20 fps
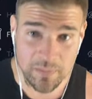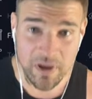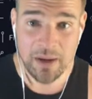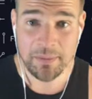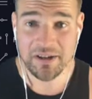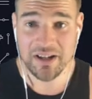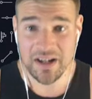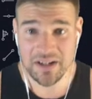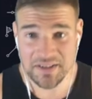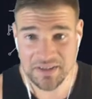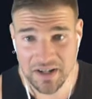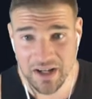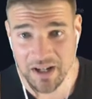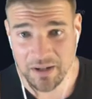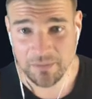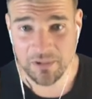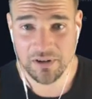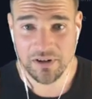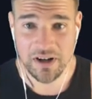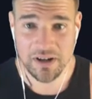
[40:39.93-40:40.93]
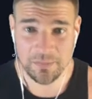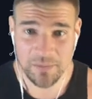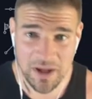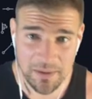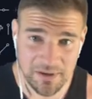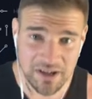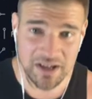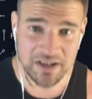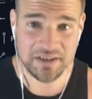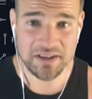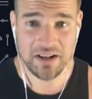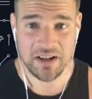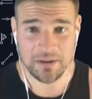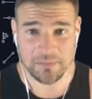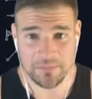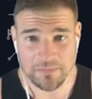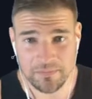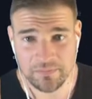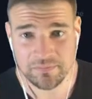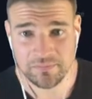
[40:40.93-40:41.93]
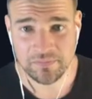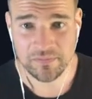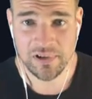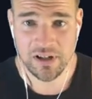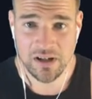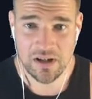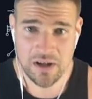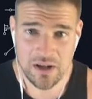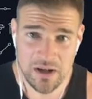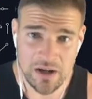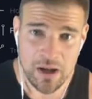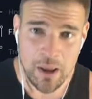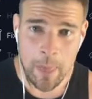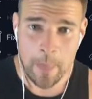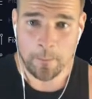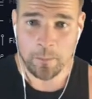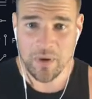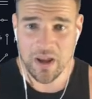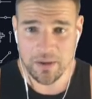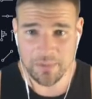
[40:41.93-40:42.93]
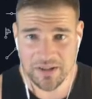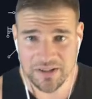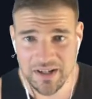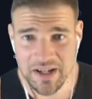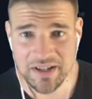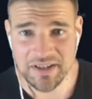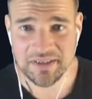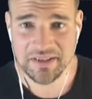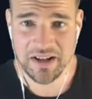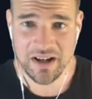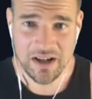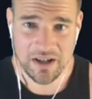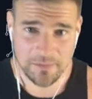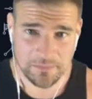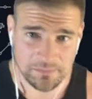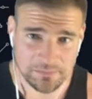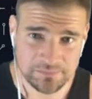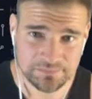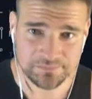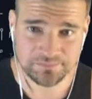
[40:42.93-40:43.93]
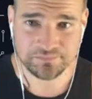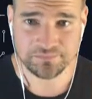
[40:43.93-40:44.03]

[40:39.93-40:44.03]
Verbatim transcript: maybe next time, all right? Maybe next time. Maybe next time.